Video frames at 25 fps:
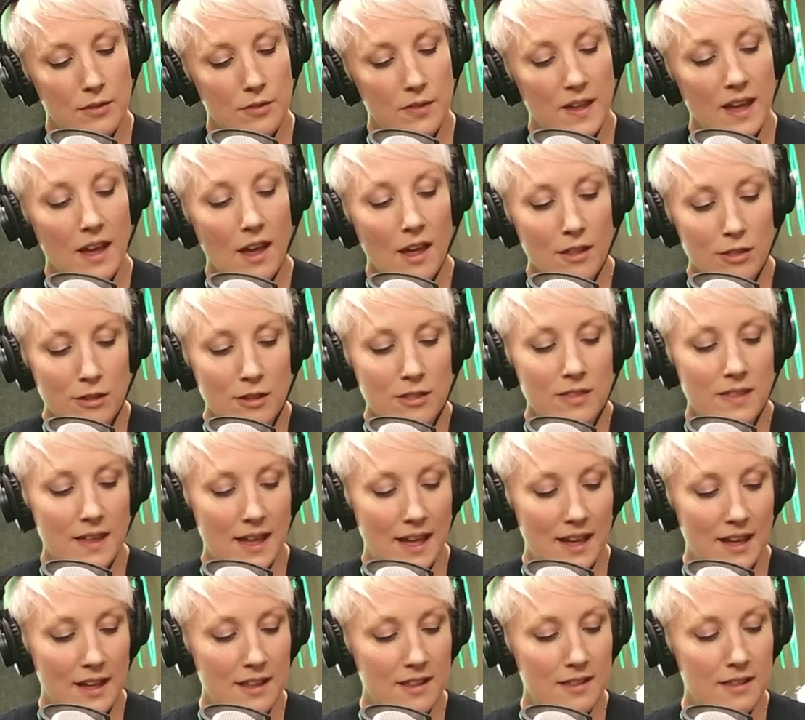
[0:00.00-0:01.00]
The other
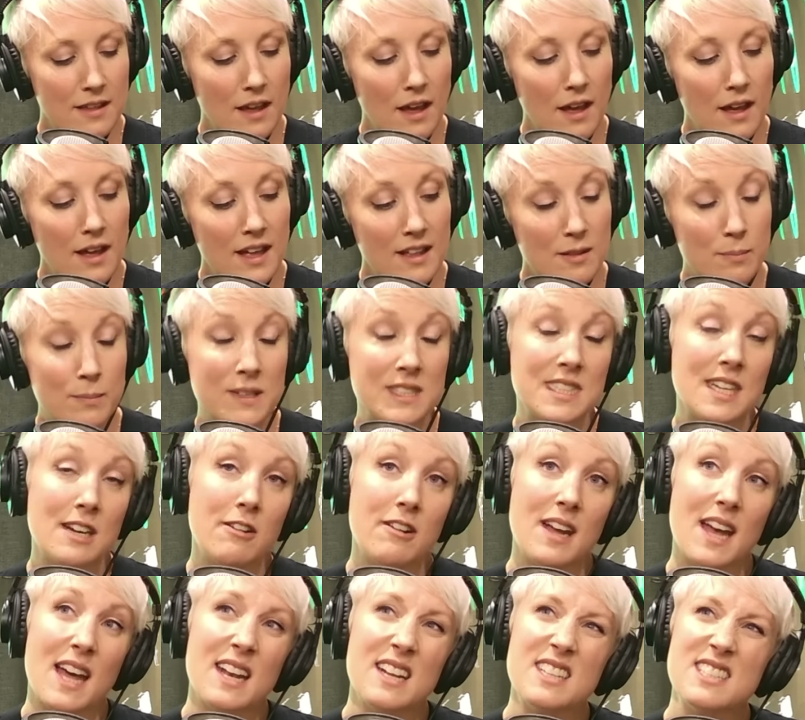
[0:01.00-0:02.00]
thing is
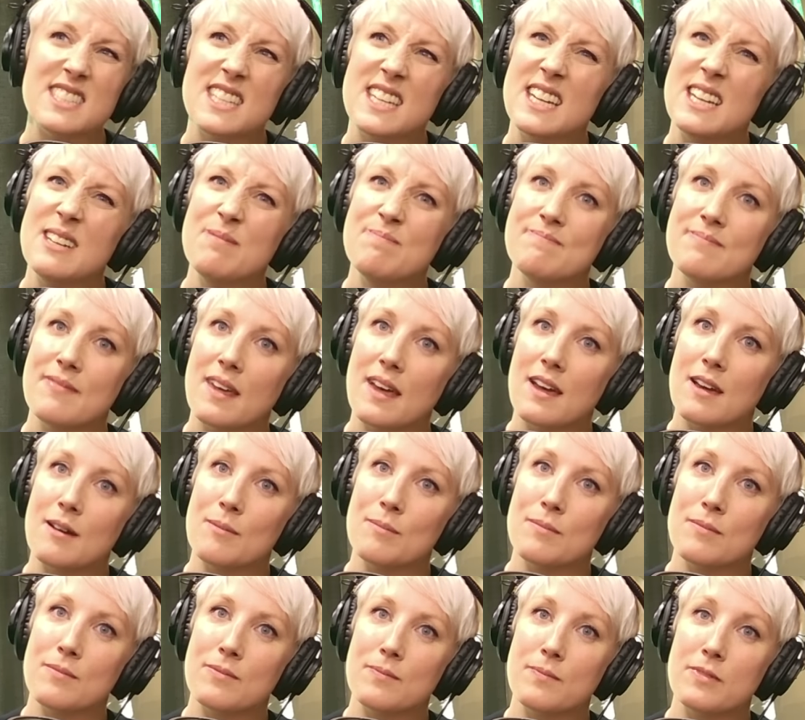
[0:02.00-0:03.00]
materiality.
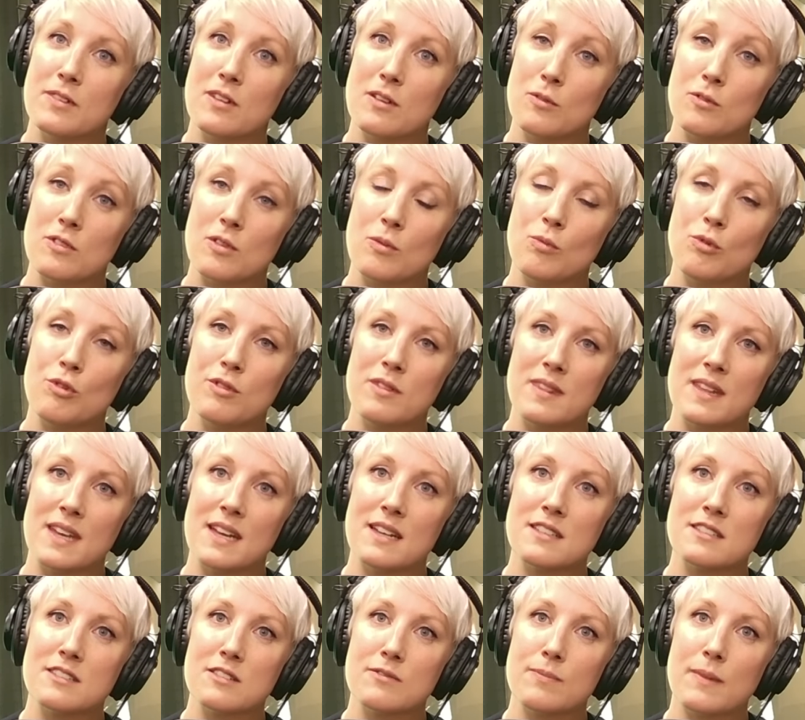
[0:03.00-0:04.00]
Towards the
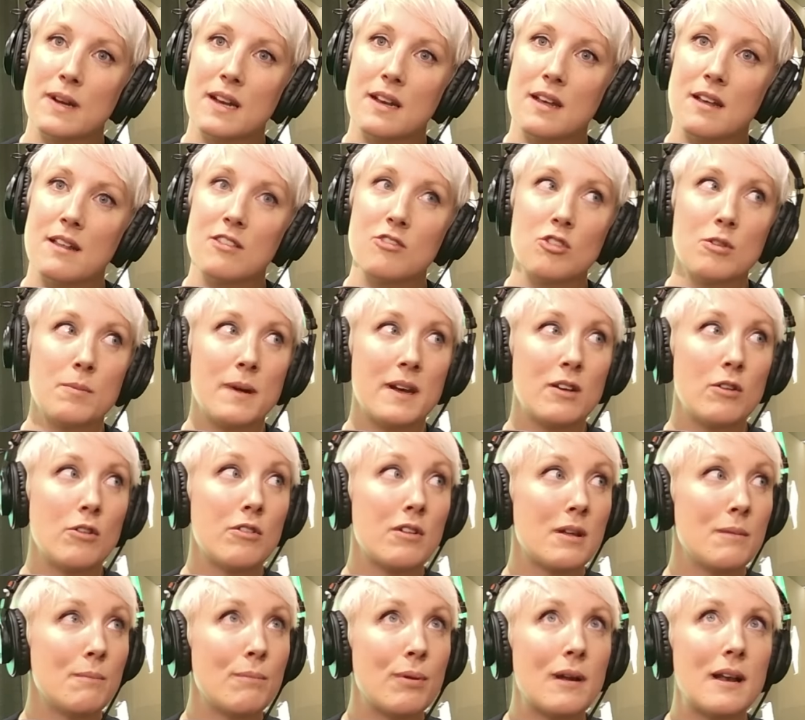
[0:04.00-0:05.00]
end of my last job, I
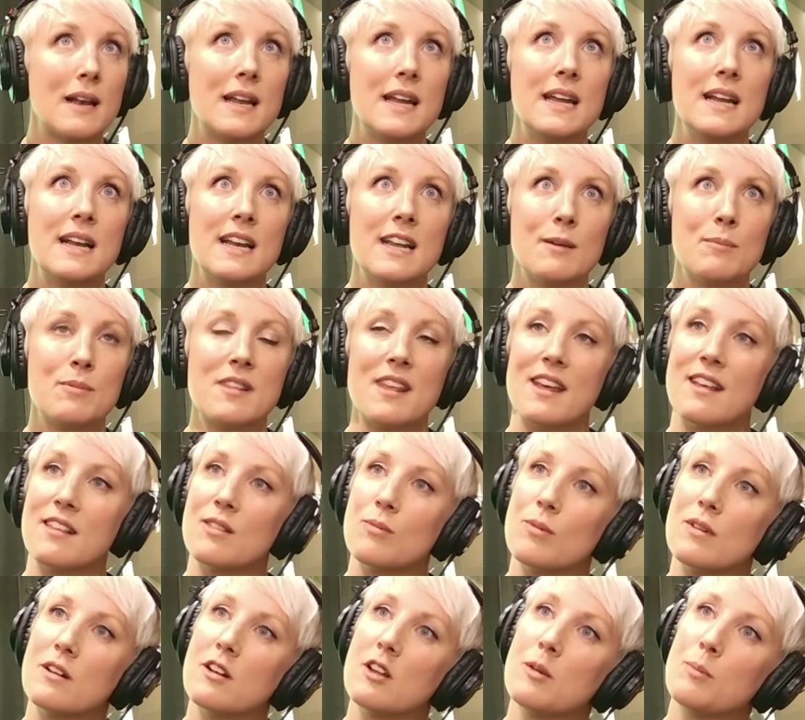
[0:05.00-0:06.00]
got completely
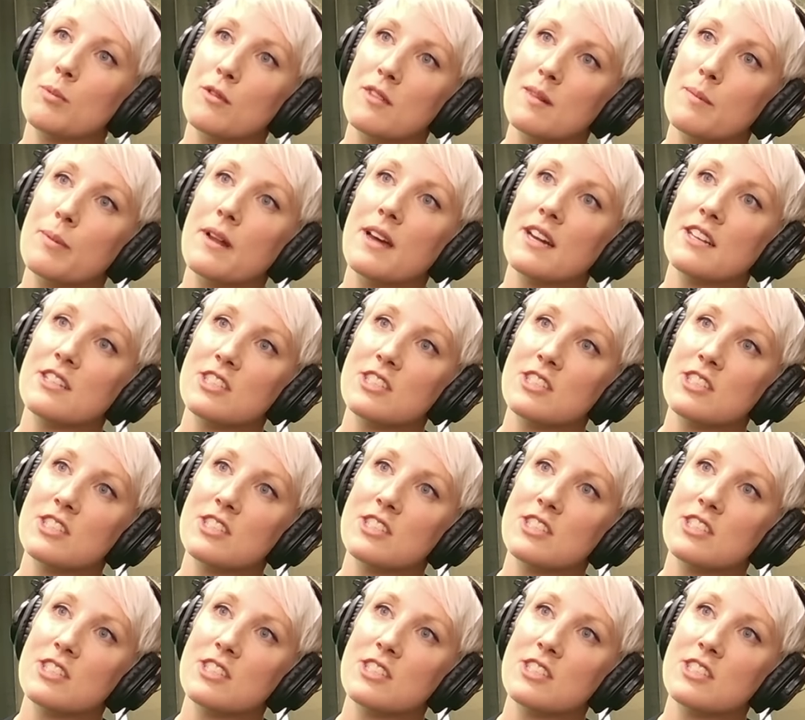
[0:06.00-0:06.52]
obsessed with global supply